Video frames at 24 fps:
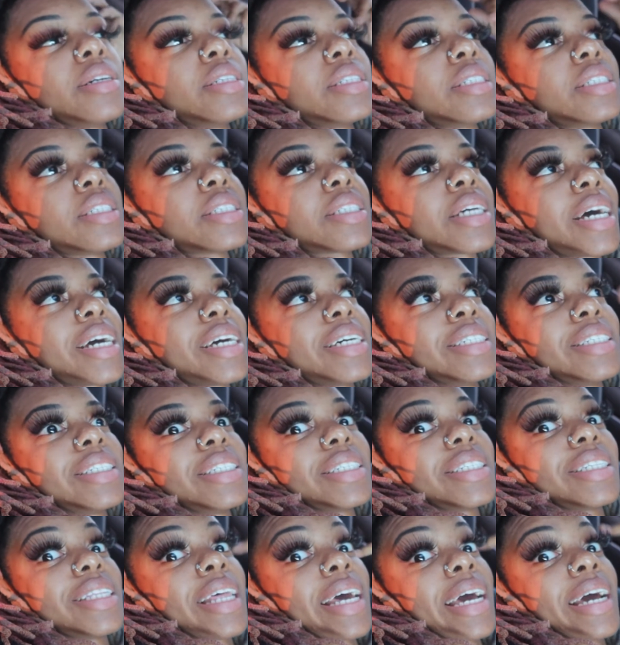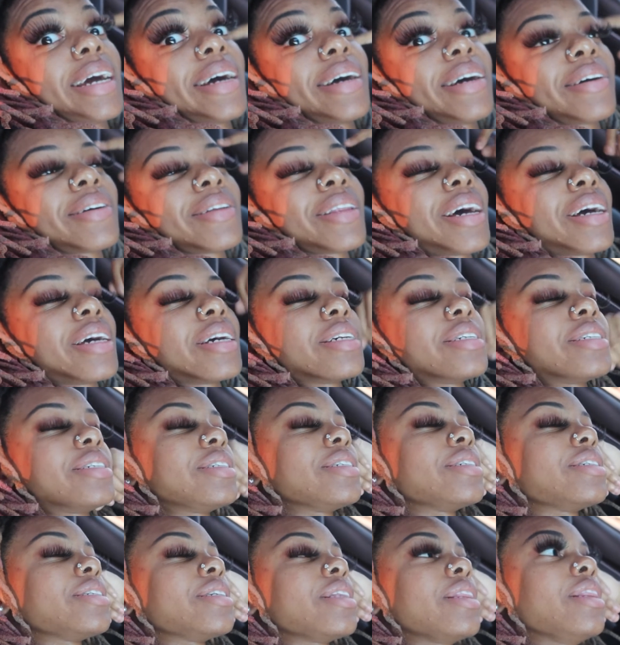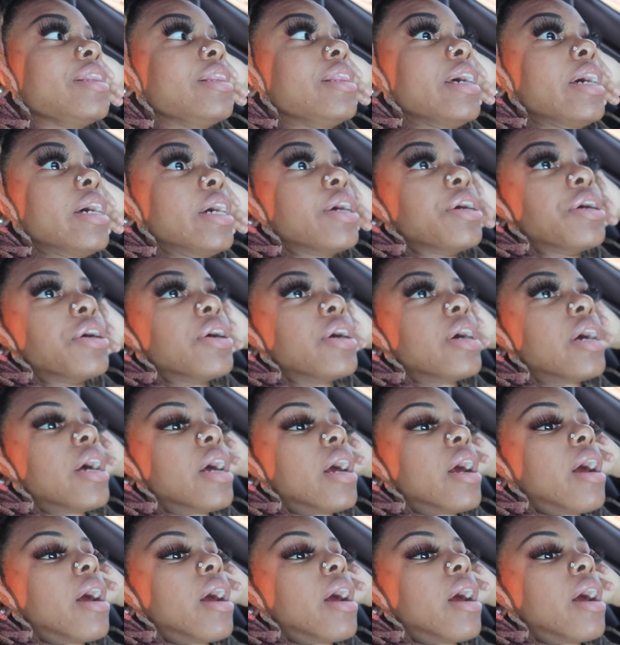It's just like, it's just there. Like, it's just there.